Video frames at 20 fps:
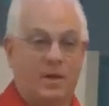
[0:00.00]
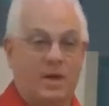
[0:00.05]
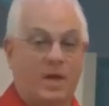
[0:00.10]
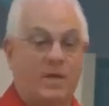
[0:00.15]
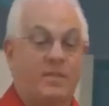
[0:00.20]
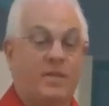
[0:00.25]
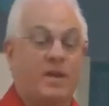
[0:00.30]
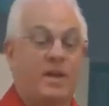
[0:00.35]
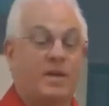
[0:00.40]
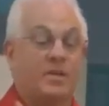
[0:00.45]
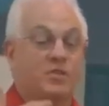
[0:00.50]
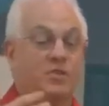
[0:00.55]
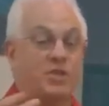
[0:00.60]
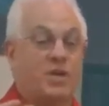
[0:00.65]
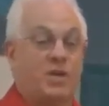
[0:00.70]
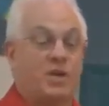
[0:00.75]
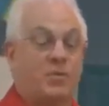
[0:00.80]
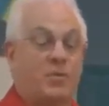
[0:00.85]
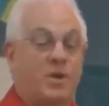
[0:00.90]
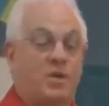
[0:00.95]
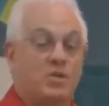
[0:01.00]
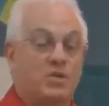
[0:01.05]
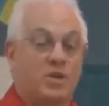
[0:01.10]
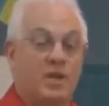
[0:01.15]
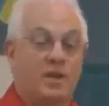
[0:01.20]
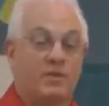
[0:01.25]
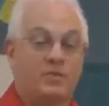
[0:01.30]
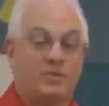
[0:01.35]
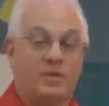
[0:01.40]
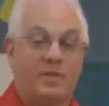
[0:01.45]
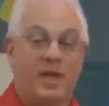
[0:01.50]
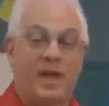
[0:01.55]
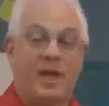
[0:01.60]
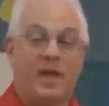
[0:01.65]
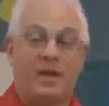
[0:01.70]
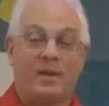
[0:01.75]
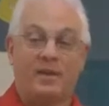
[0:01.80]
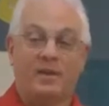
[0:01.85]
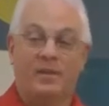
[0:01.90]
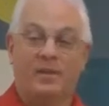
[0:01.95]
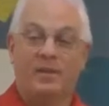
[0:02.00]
And the next generation after that.